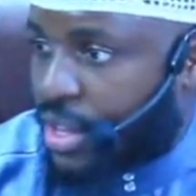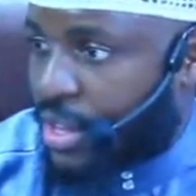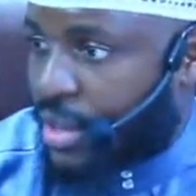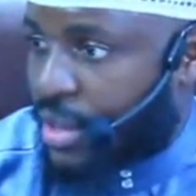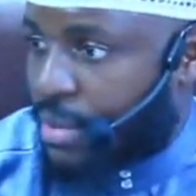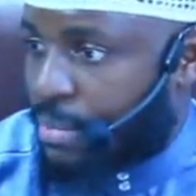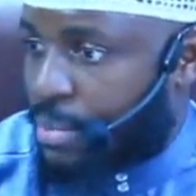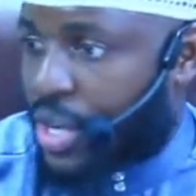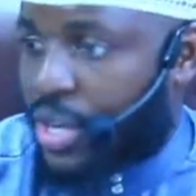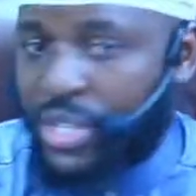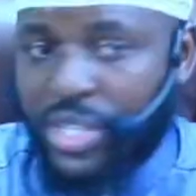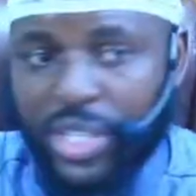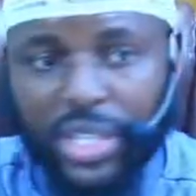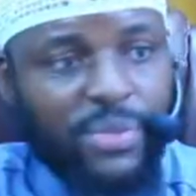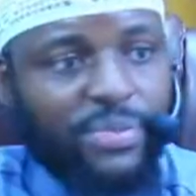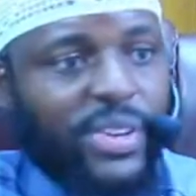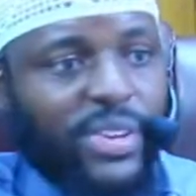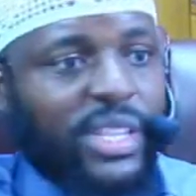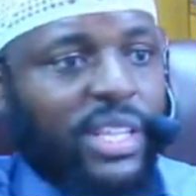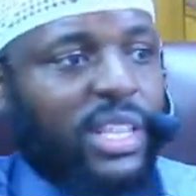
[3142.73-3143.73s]
Because of the
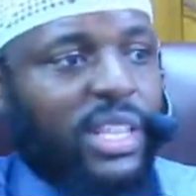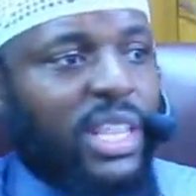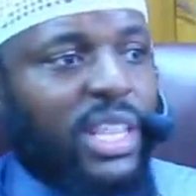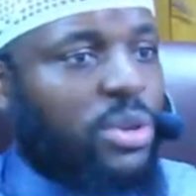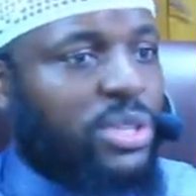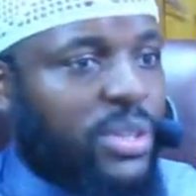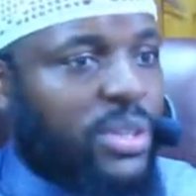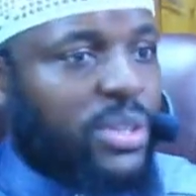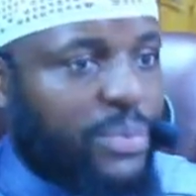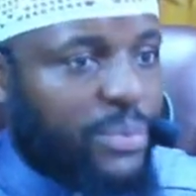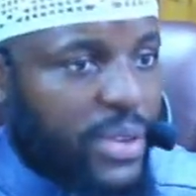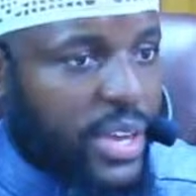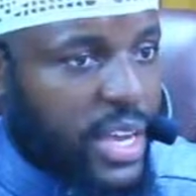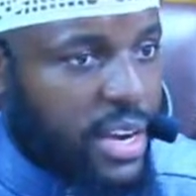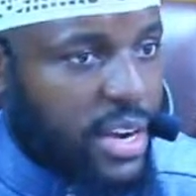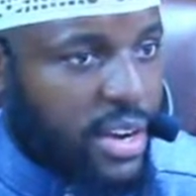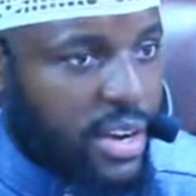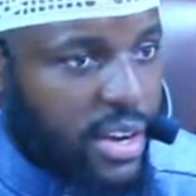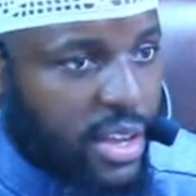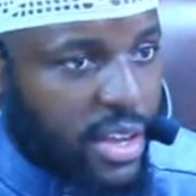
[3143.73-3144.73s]
fact that they want to fit in.
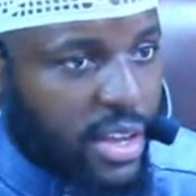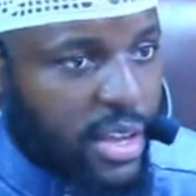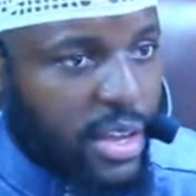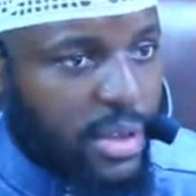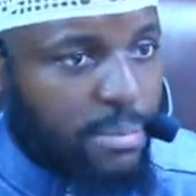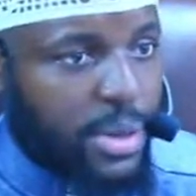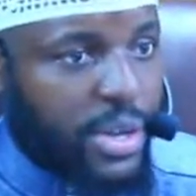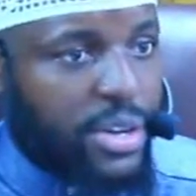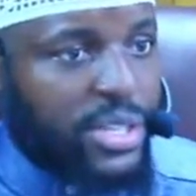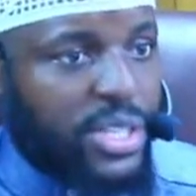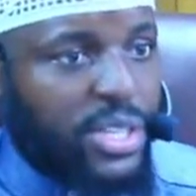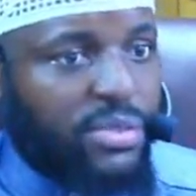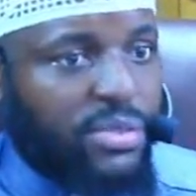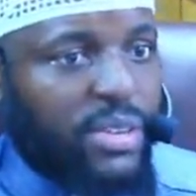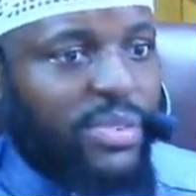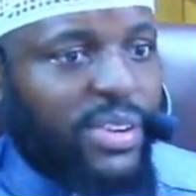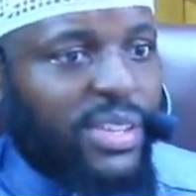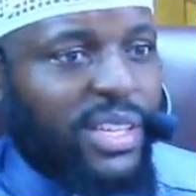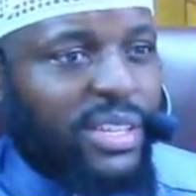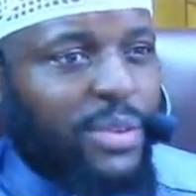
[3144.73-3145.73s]
Because of the
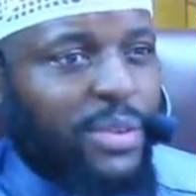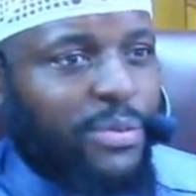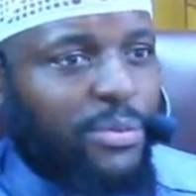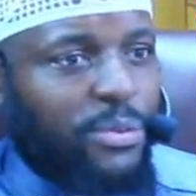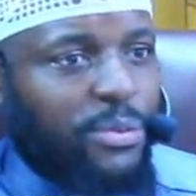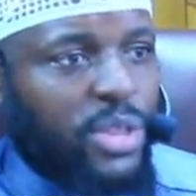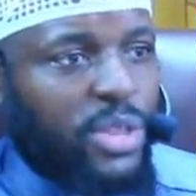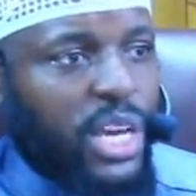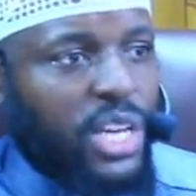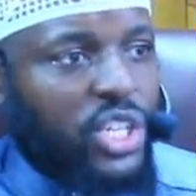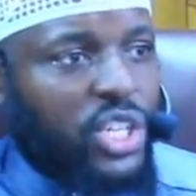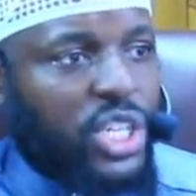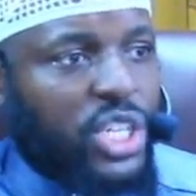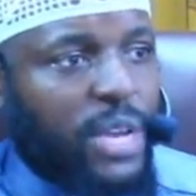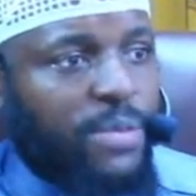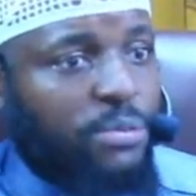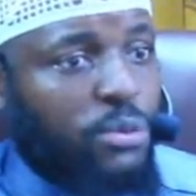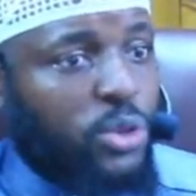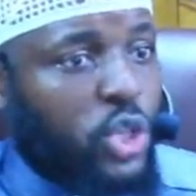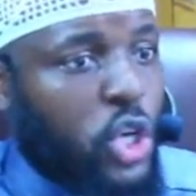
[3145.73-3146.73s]
fact that they feel that it's
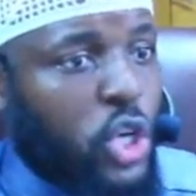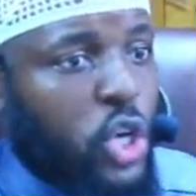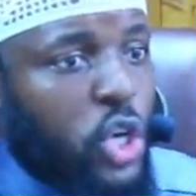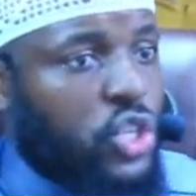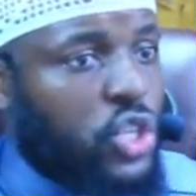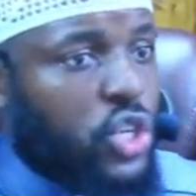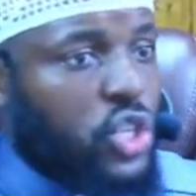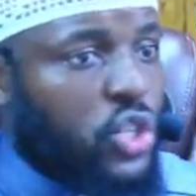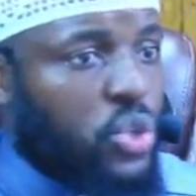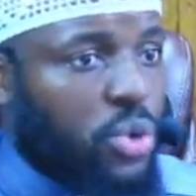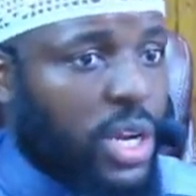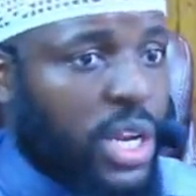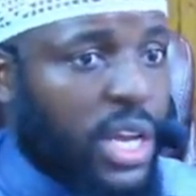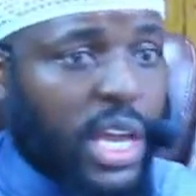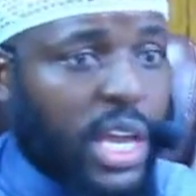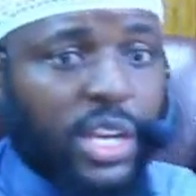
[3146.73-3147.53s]
shameful to go to the toilet.